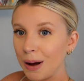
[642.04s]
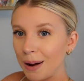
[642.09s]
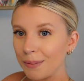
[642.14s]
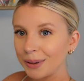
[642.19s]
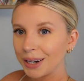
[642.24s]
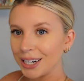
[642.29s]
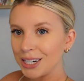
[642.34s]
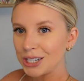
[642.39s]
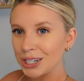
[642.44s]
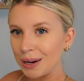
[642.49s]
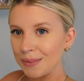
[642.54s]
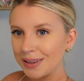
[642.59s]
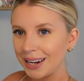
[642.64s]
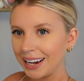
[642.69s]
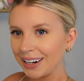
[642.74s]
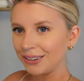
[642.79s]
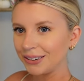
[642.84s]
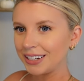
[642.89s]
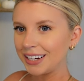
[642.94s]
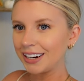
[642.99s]
pumpkin shaped
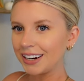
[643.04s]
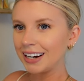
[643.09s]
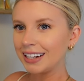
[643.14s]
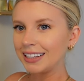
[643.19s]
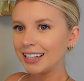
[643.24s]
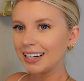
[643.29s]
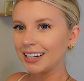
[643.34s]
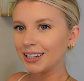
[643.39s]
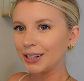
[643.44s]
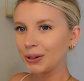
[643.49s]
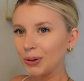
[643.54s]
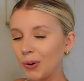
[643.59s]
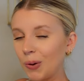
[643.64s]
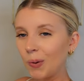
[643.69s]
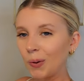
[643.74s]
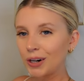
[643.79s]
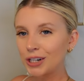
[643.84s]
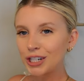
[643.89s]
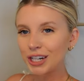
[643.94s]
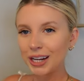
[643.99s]
candle here, and then a little
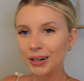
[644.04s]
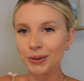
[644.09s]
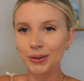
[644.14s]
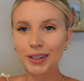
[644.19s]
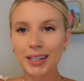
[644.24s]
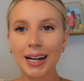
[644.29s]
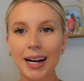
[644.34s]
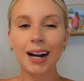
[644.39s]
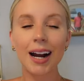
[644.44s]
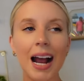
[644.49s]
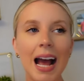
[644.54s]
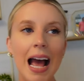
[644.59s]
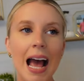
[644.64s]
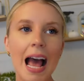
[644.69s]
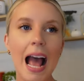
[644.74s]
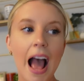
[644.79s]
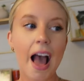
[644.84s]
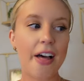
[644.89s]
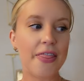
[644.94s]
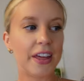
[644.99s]
orange candle there.
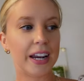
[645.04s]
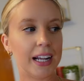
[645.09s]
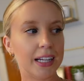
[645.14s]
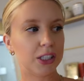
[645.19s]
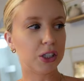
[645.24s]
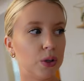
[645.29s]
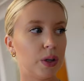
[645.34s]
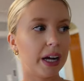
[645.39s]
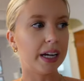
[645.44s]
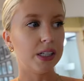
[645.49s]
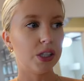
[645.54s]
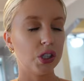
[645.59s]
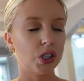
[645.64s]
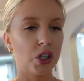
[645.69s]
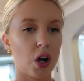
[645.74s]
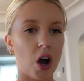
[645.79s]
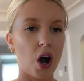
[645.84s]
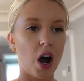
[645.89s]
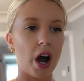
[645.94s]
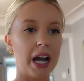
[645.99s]
And then as you guys
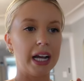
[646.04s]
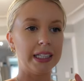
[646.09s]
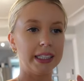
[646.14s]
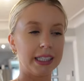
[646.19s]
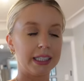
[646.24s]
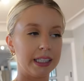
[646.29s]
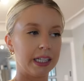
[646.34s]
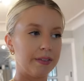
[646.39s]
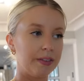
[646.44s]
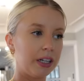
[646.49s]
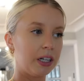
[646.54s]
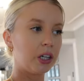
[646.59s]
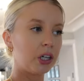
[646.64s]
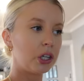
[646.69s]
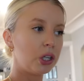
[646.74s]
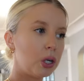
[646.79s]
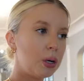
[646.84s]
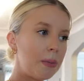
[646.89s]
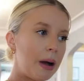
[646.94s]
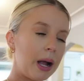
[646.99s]
saw in the living
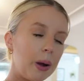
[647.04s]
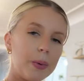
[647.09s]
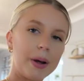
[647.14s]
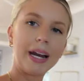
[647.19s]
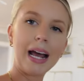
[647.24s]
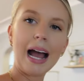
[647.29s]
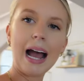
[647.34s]
room, I went